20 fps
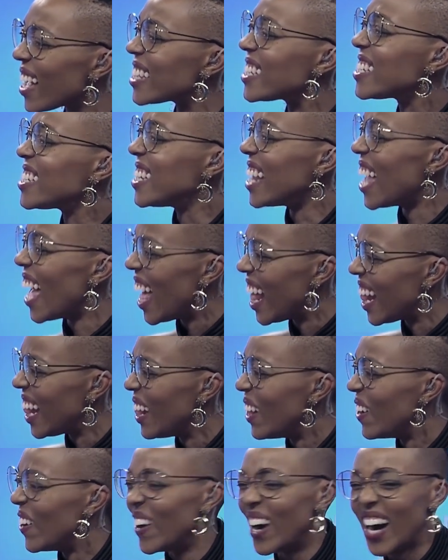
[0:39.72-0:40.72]
I
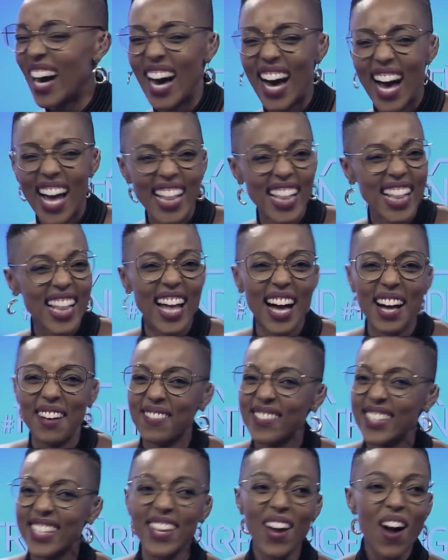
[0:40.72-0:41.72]

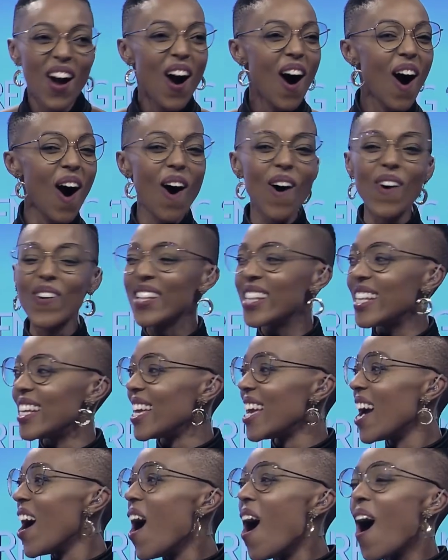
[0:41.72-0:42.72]
love it. Maybe
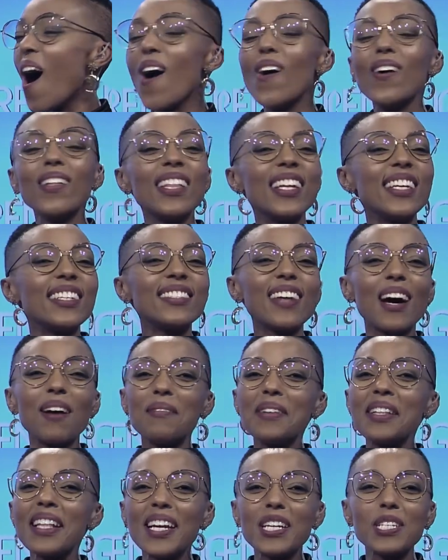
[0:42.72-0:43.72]
only, only
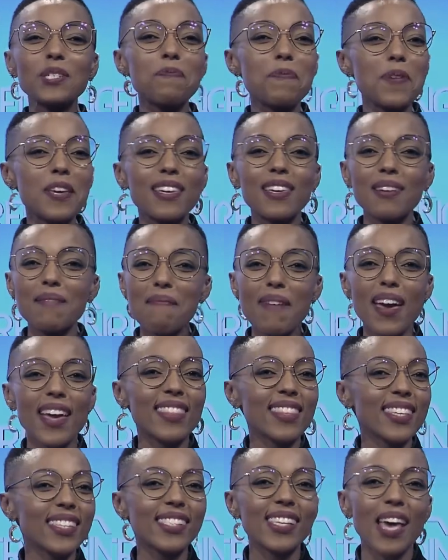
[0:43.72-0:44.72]
double HP can
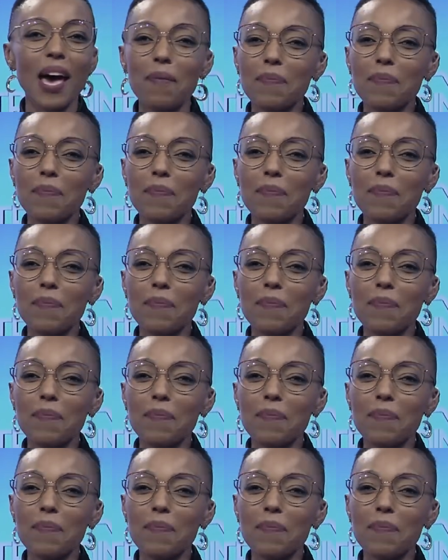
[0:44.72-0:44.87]
make this.